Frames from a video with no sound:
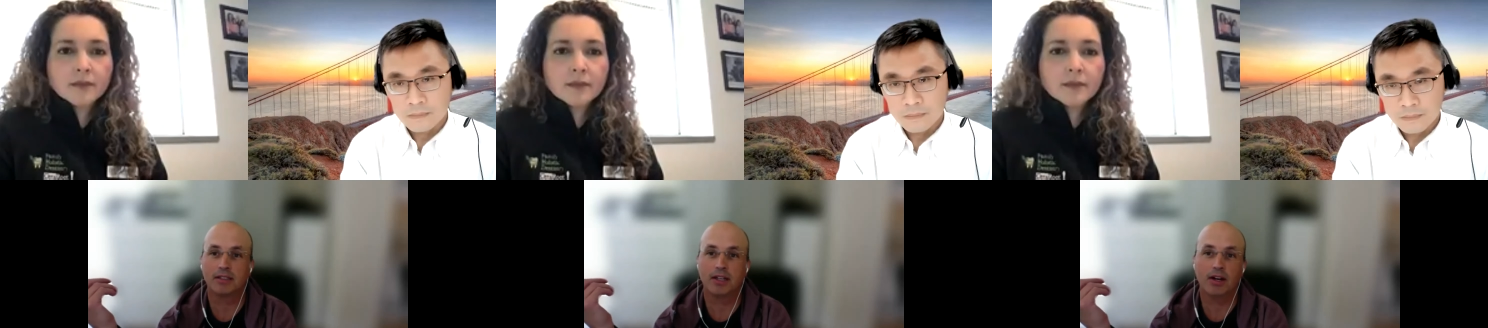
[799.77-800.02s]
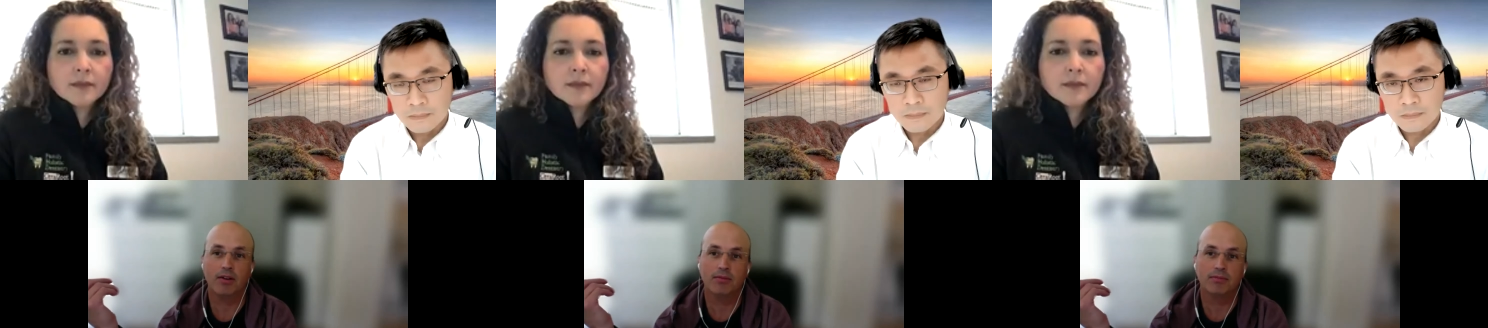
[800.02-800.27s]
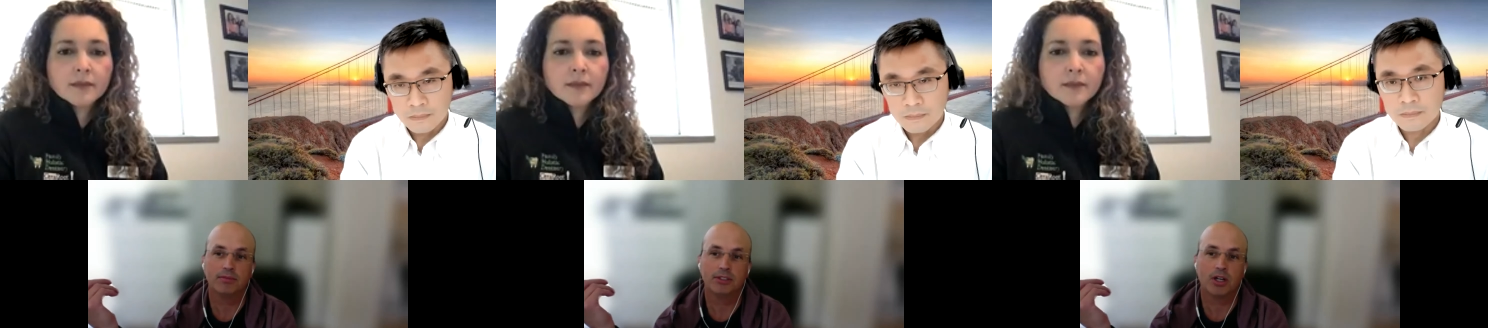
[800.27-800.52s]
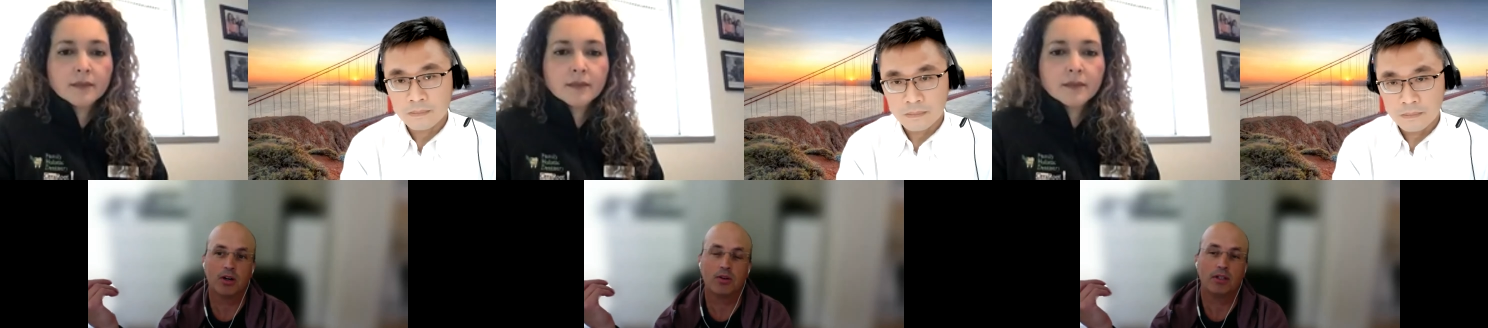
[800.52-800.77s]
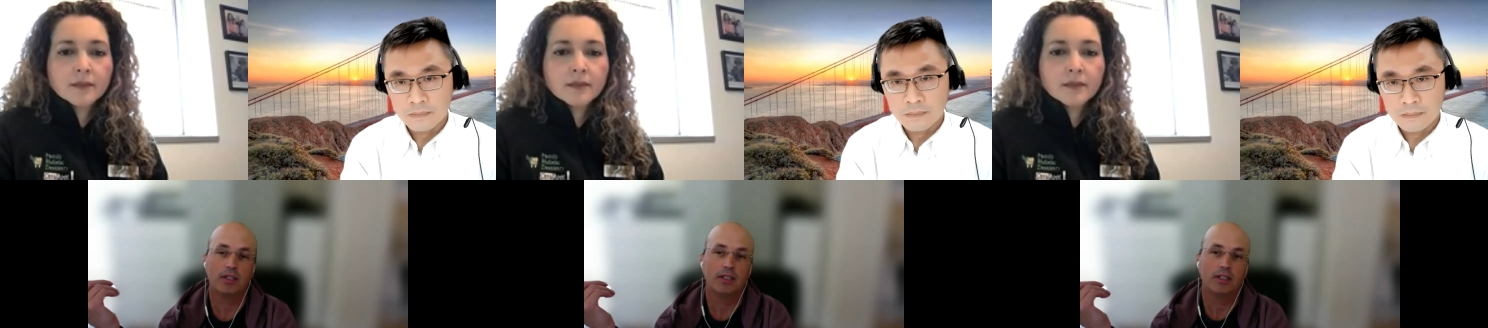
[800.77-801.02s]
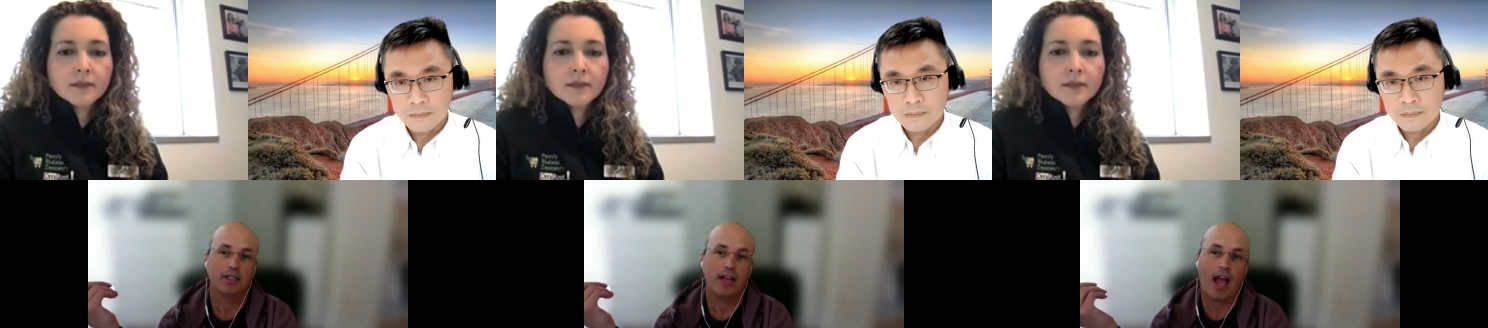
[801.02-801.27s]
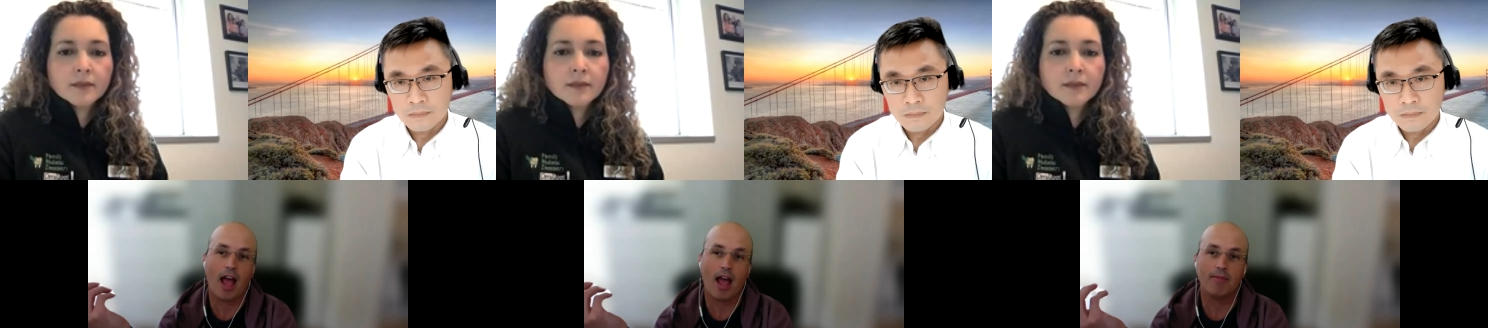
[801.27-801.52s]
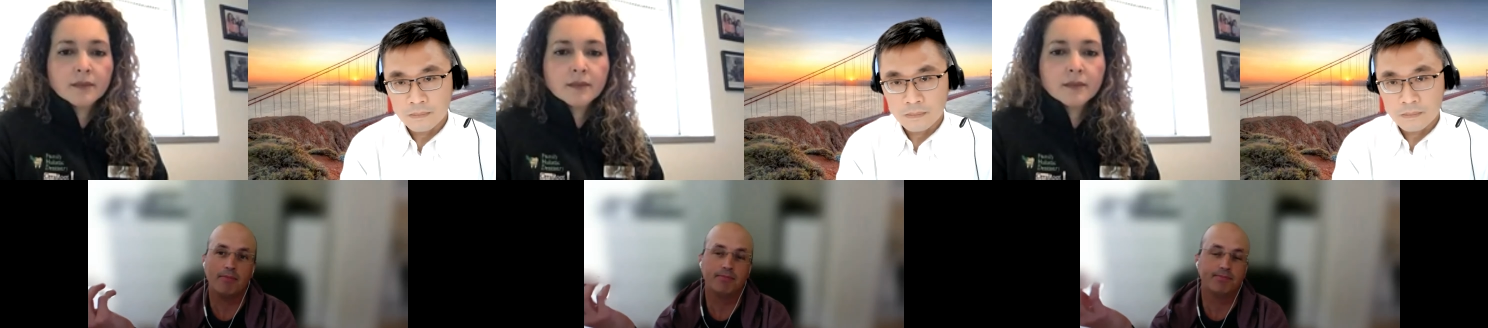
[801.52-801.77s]
Speaker 1: You know, so
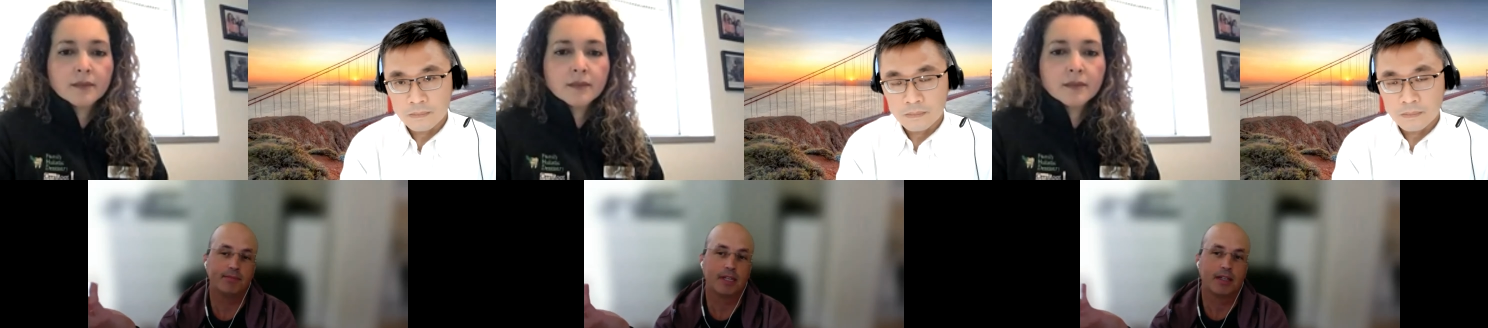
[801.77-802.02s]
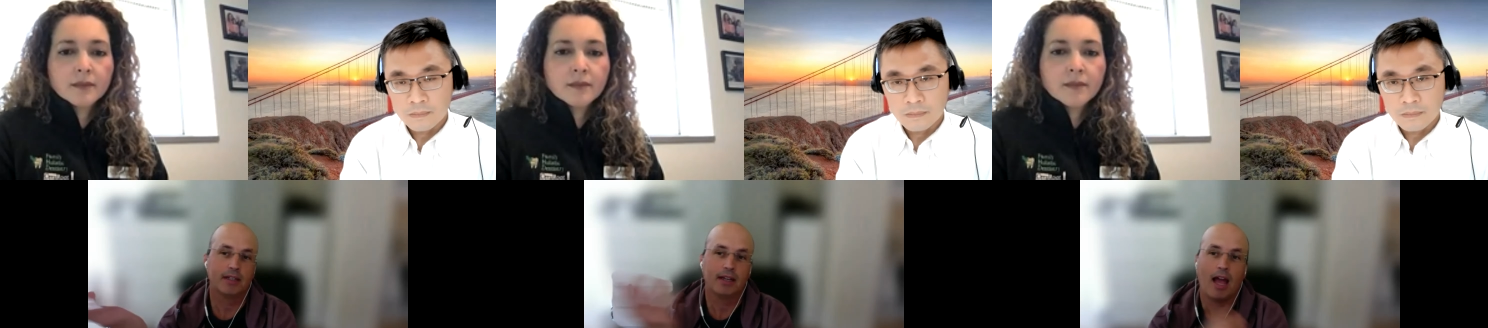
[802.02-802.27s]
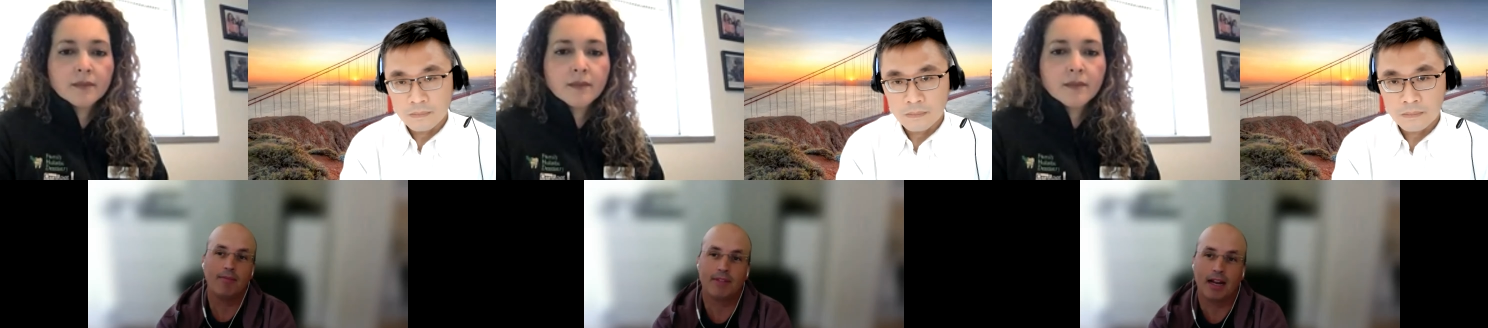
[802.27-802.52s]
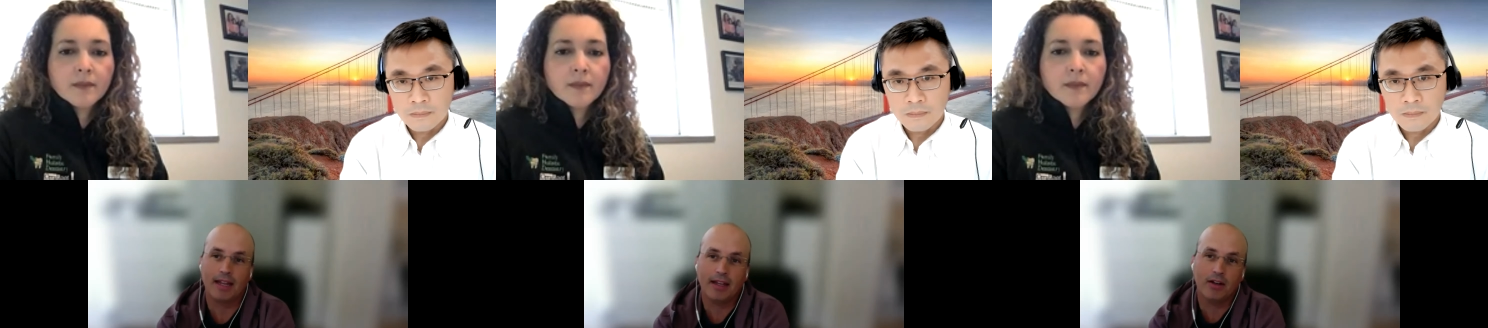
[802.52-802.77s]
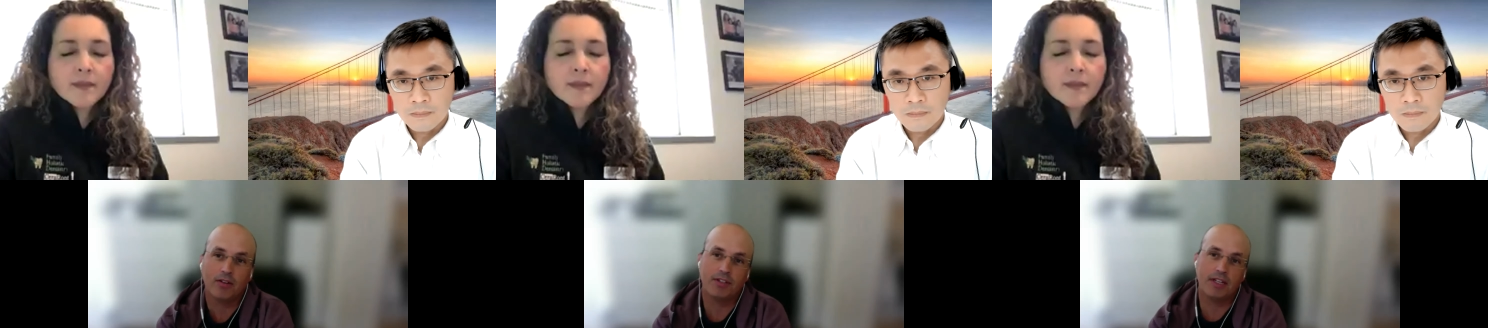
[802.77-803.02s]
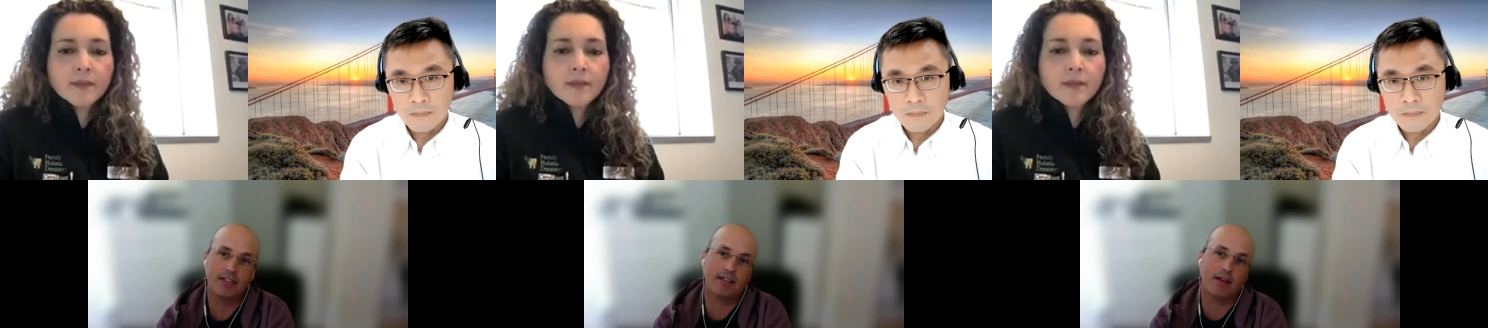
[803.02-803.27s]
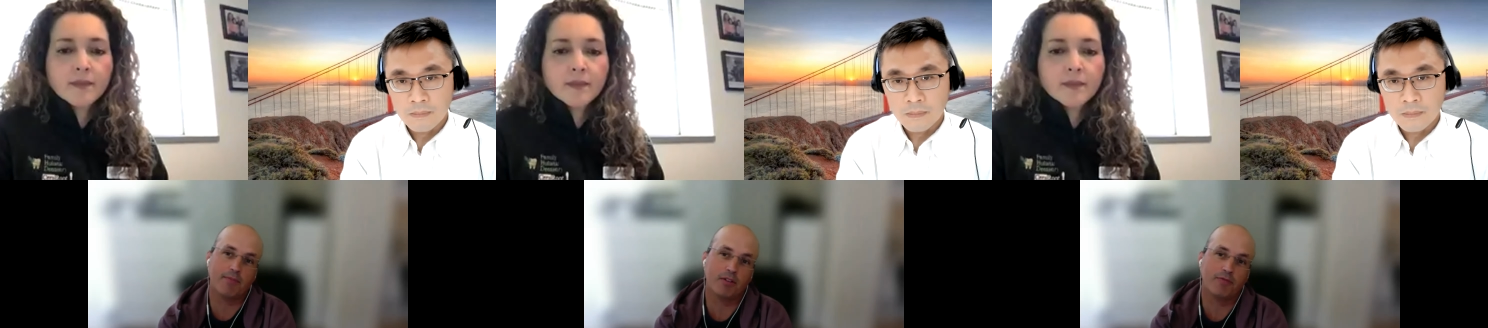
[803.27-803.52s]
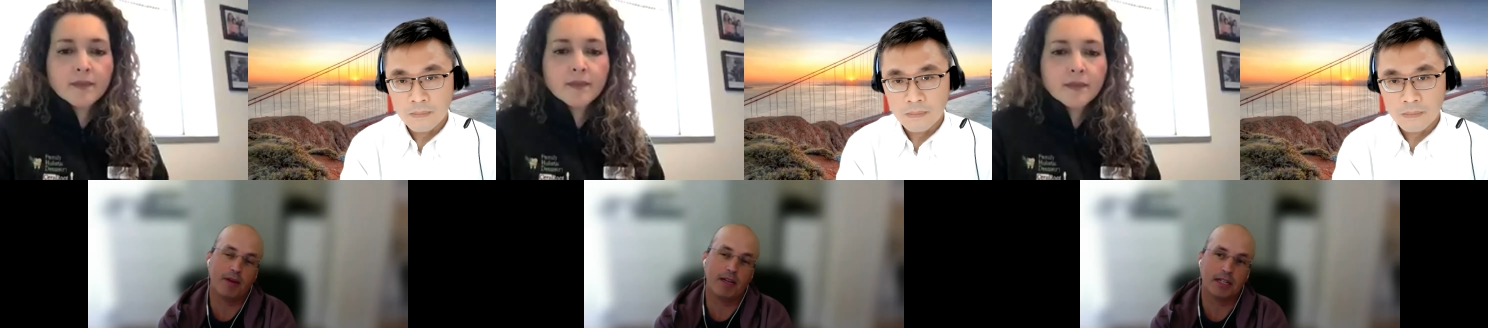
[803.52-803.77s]
I'm I'm telling of this type
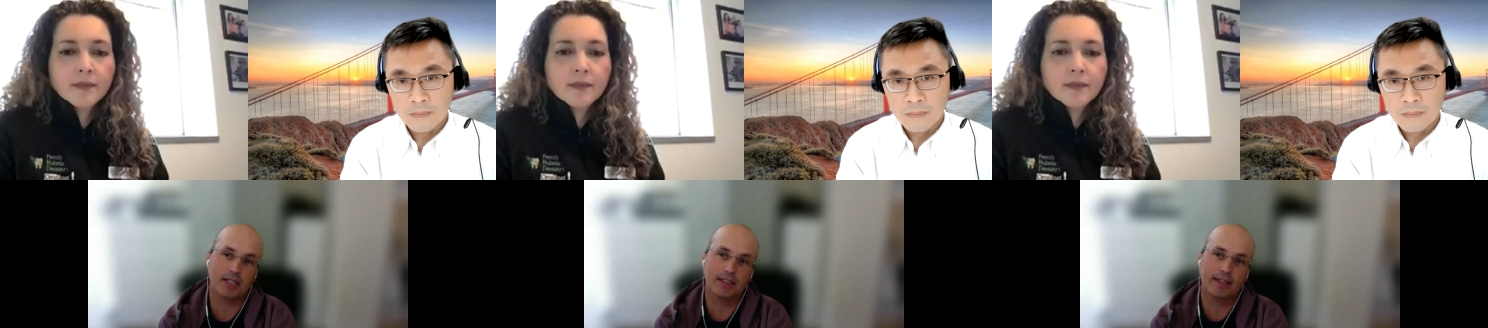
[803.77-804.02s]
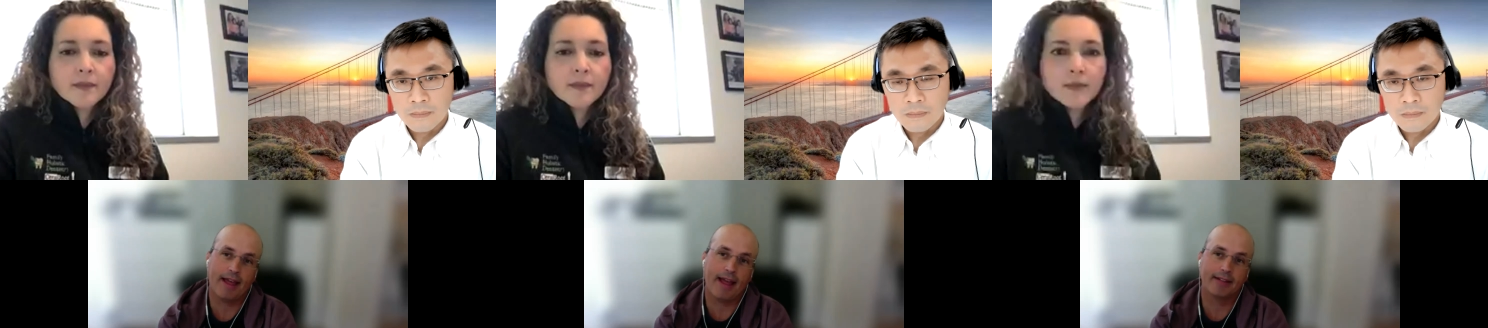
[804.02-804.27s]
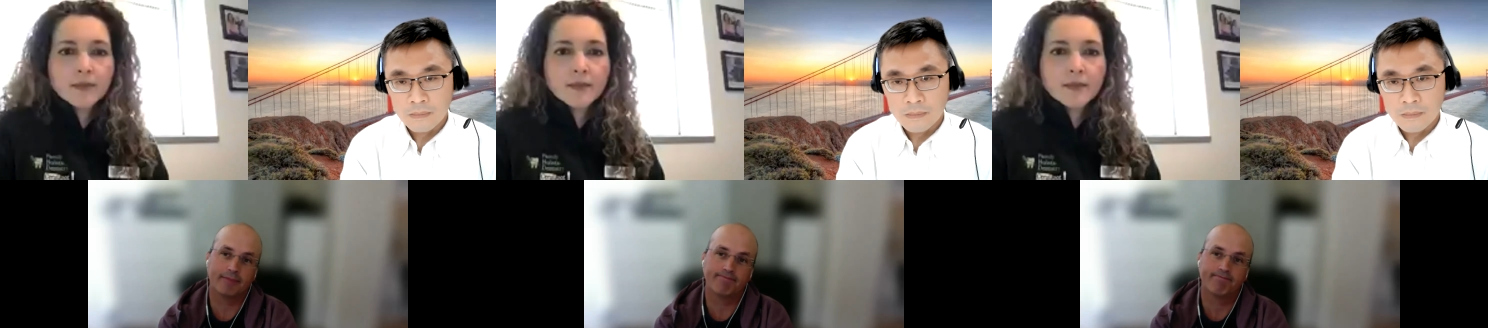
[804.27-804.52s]
of patients that